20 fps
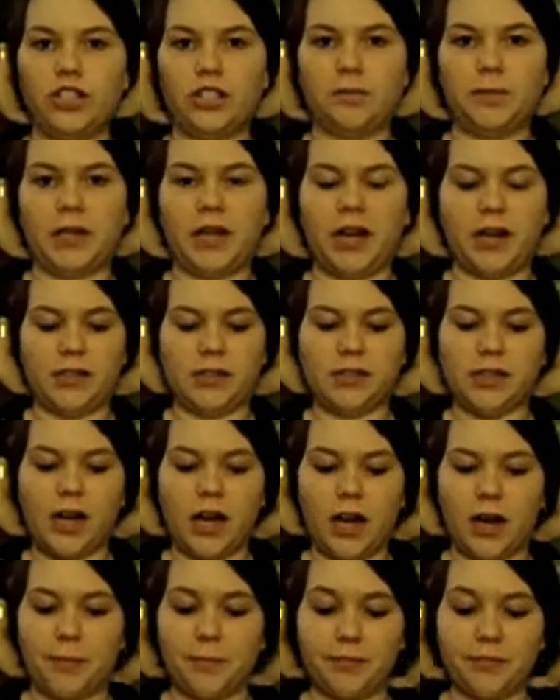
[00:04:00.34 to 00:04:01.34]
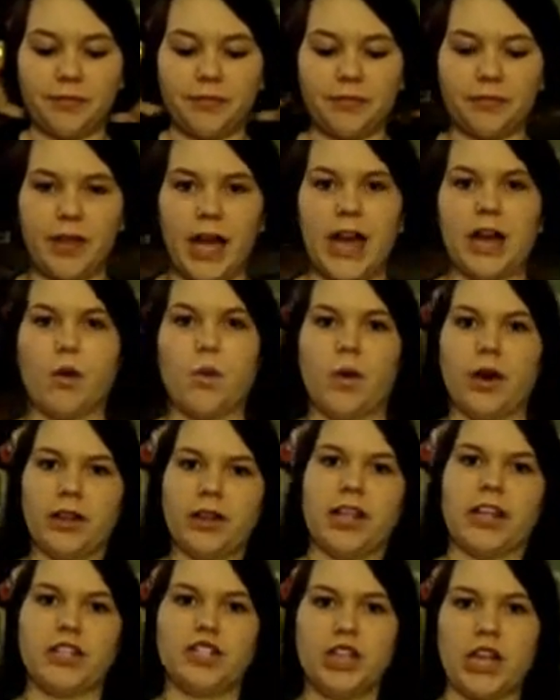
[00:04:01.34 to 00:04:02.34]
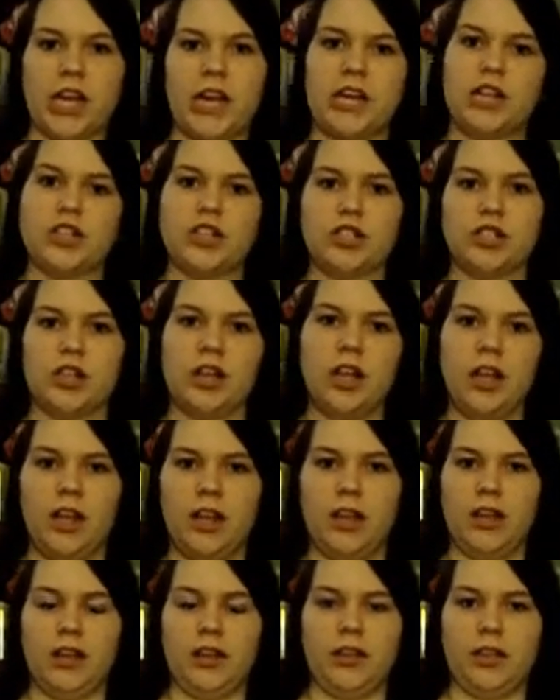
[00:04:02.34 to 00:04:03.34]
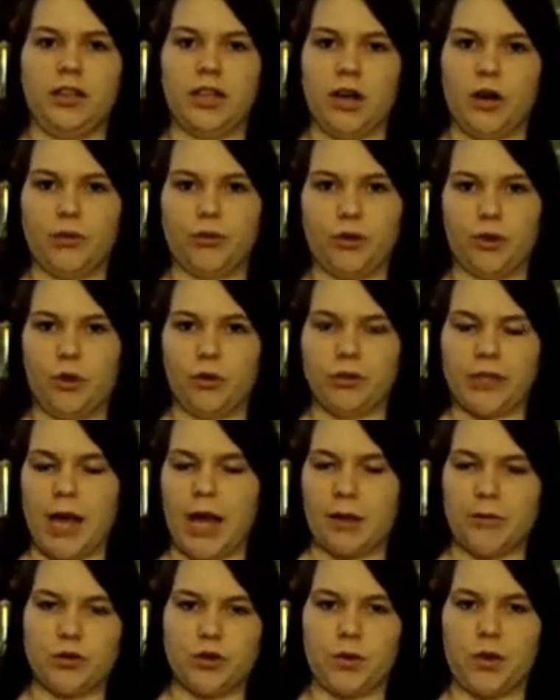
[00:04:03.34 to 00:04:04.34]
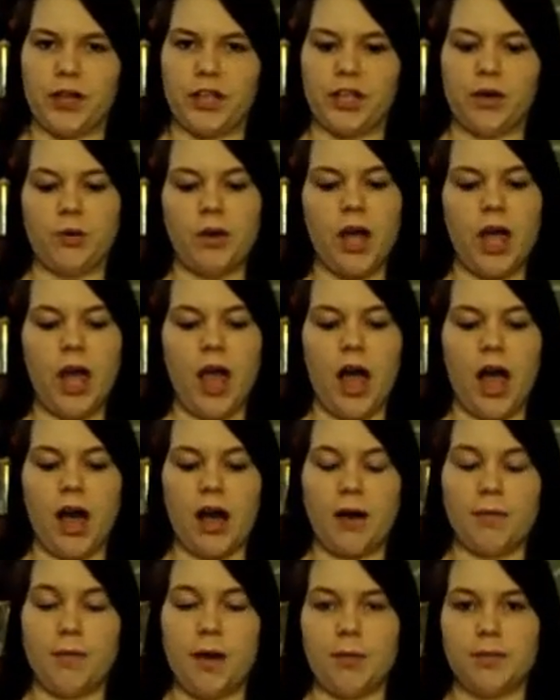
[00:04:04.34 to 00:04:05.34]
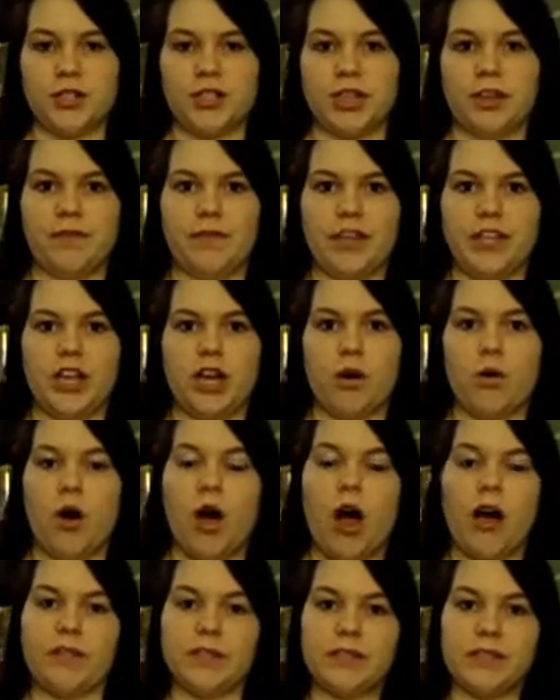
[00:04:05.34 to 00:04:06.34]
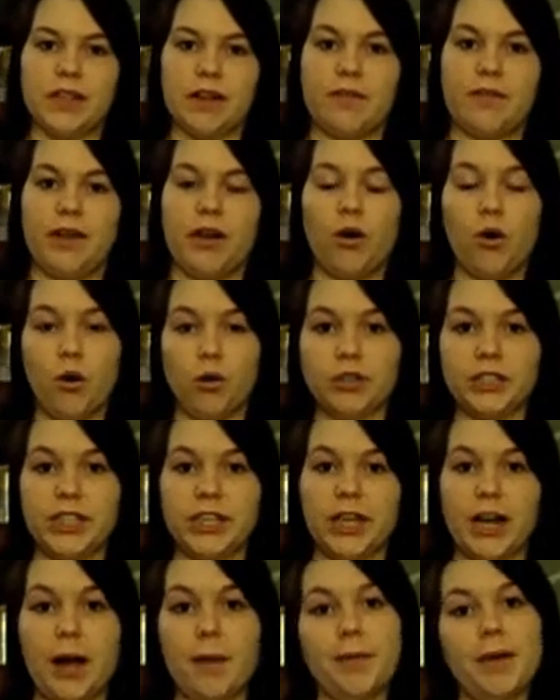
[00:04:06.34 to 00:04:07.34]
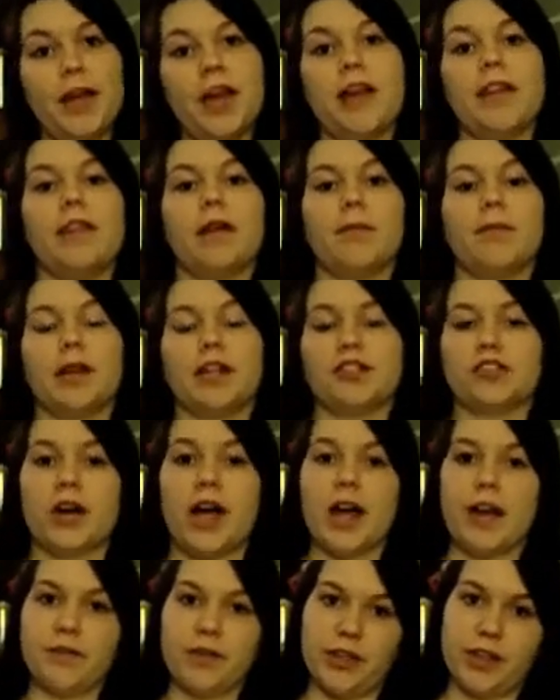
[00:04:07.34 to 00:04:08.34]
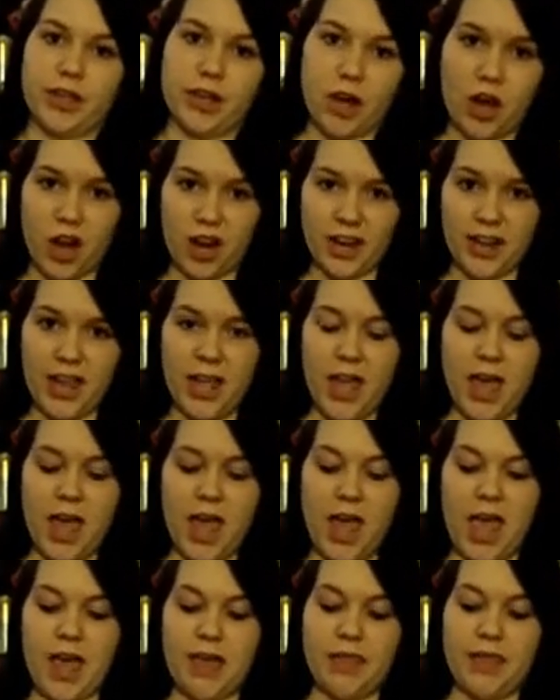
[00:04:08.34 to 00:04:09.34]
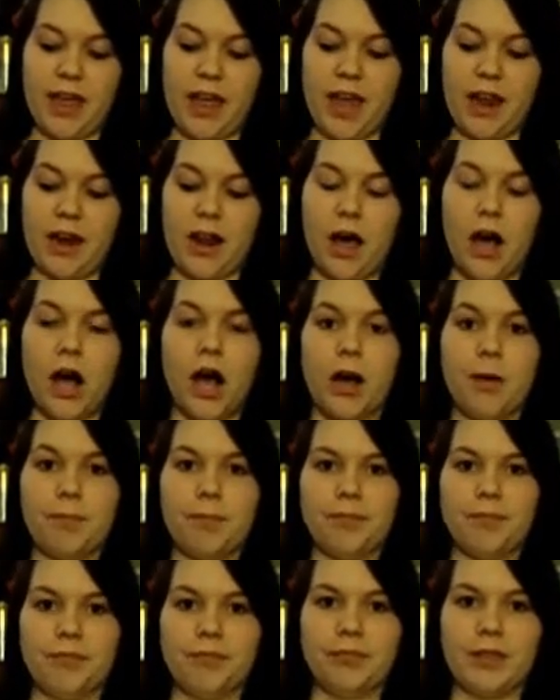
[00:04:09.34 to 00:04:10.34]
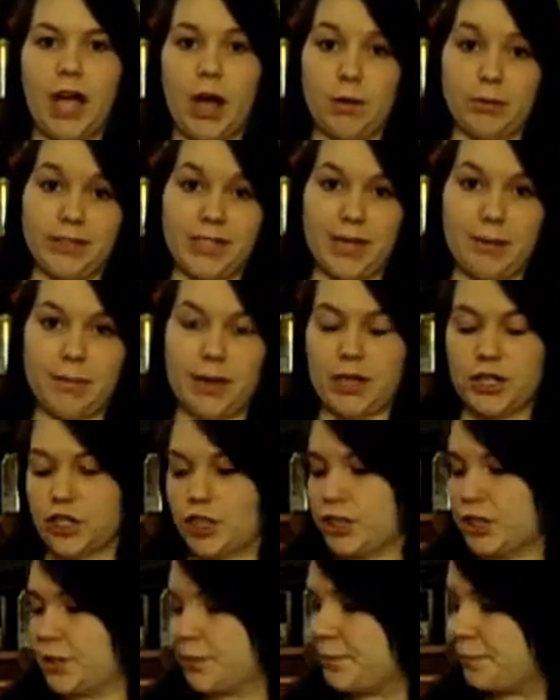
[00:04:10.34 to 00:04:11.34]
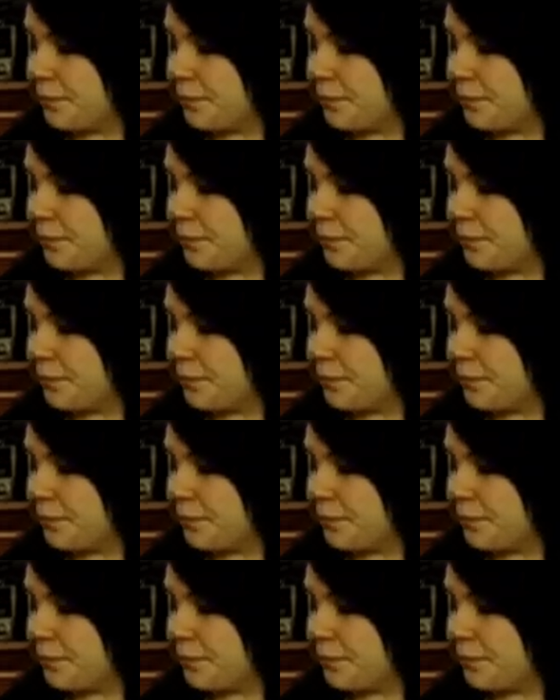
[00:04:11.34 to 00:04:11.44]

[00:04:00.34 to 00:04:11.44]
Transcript: just because um, I don't want to like change, you know, the whole time showing you. Um, I'm just going to video all the stuff holding it up and I'm going to try everything on and then um, I will take pictures.